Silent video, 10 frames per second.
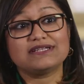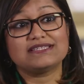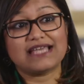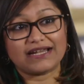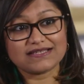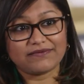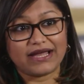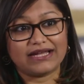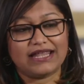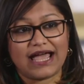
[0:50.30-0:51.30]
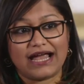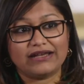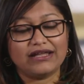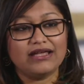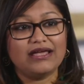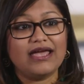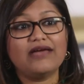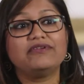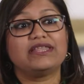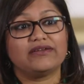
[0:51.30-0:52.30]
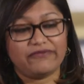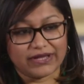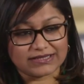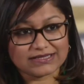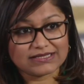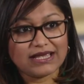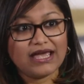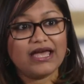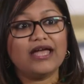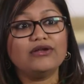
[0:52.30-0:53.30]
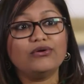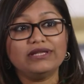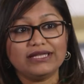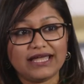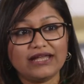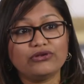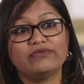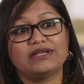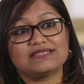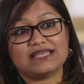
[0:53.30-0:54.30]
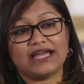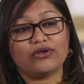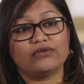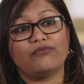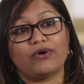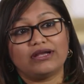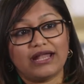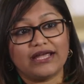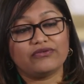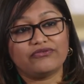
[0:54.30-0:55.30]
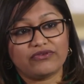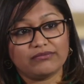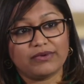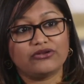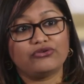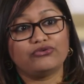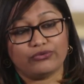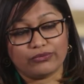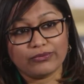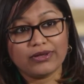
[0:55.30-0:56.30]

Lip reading: are satisfied that everything fits. And only then do we decide on what line of treatment to do.